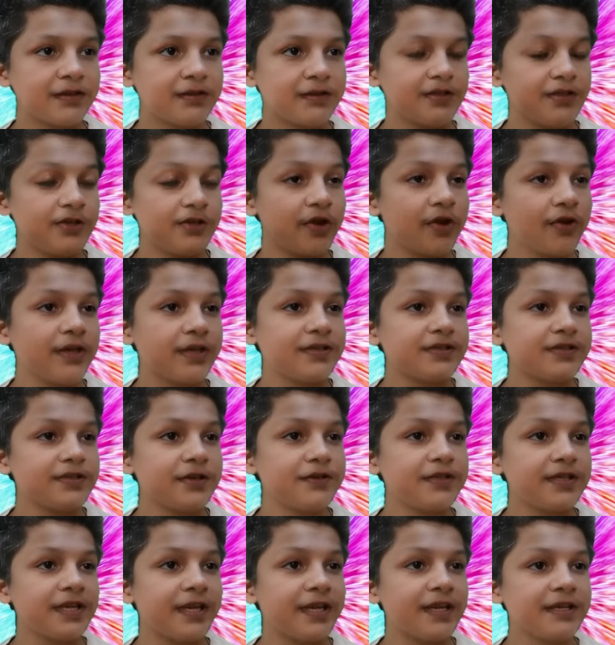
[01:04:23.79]
The Rock is
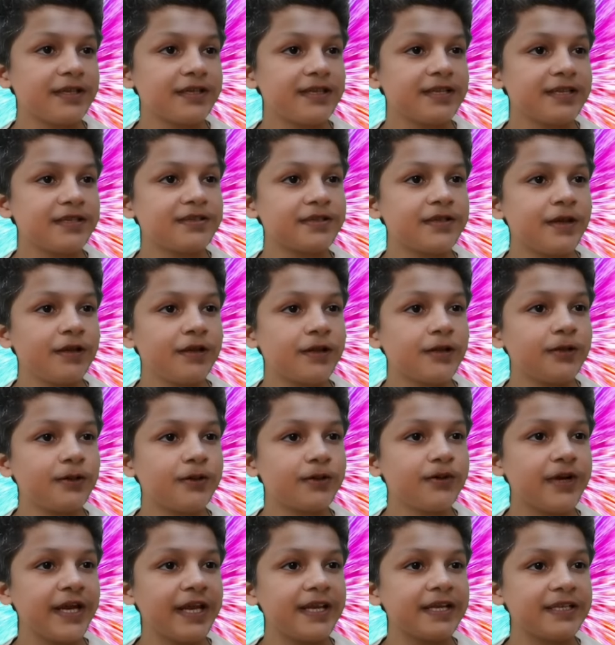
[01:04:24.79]
using this
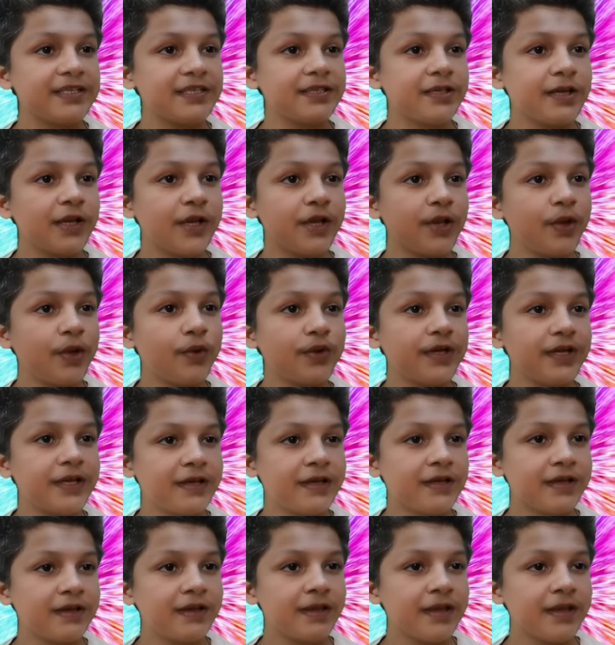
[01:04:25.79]
low-rent Conan